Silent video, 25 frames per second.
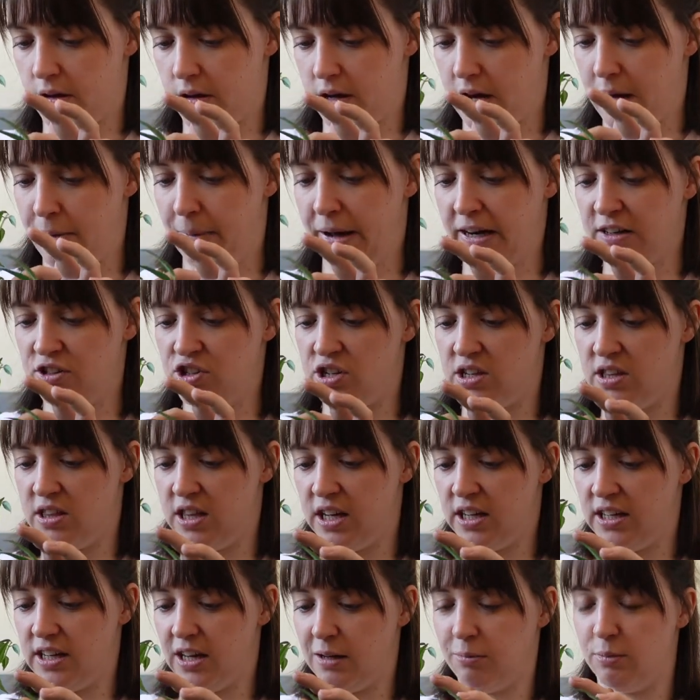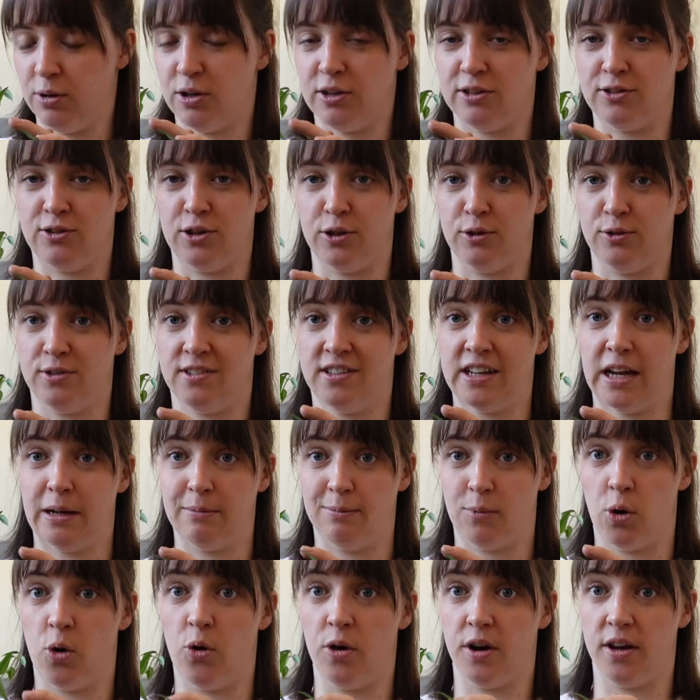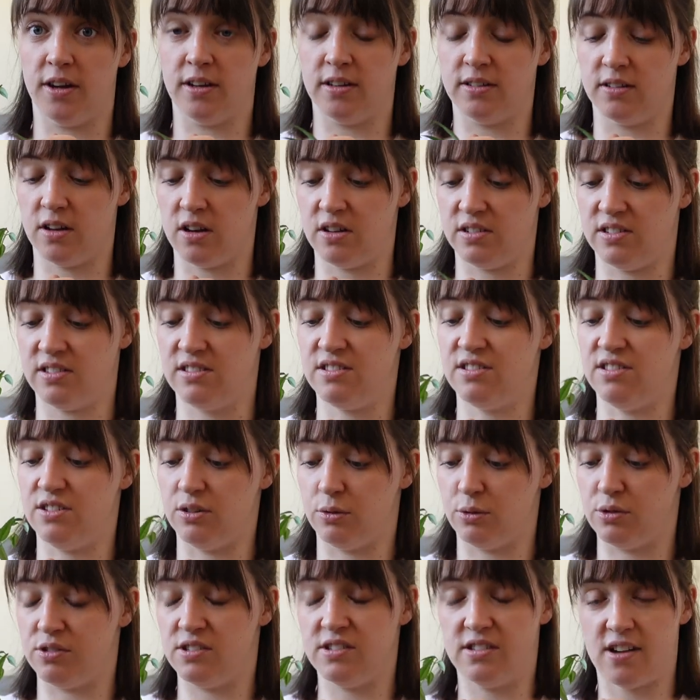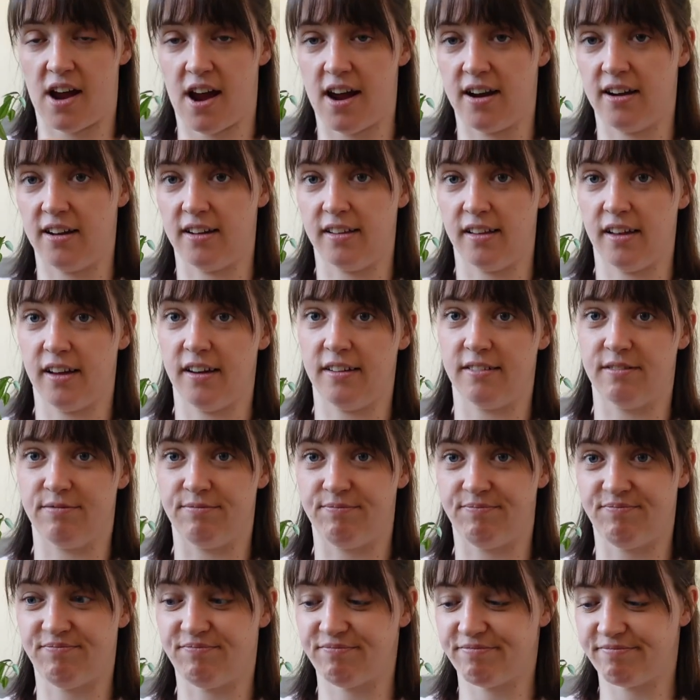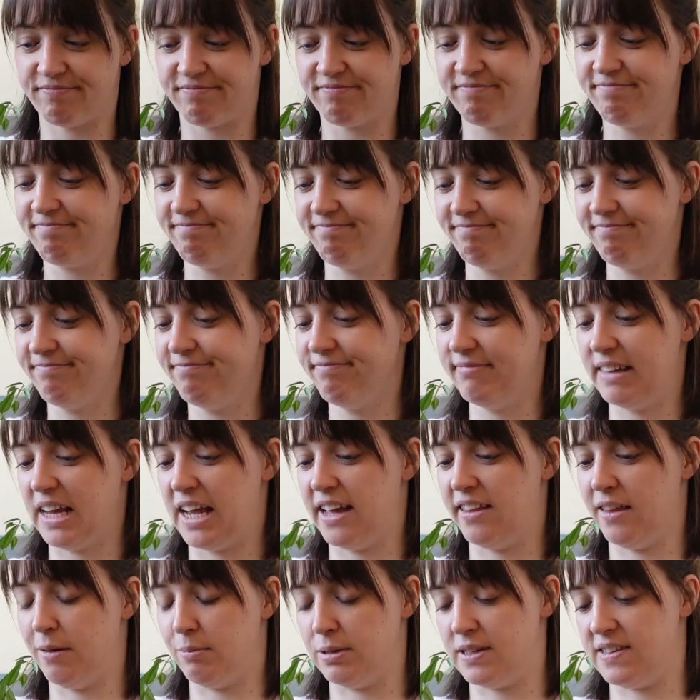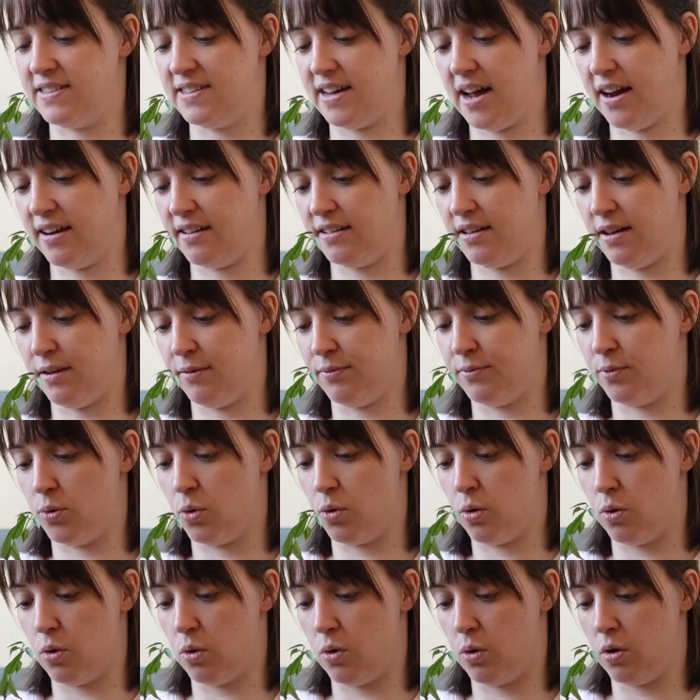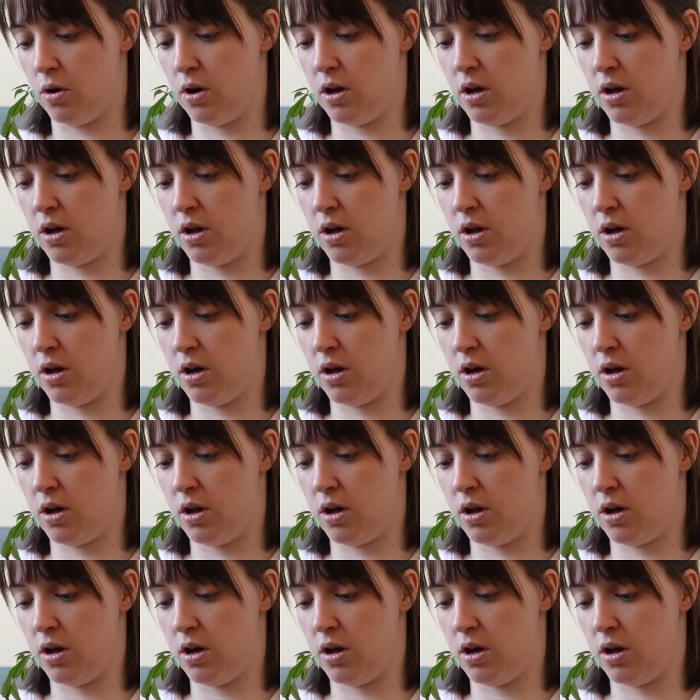I'm actually thinking because those same Hoyas are still standing there. And they've been standing there for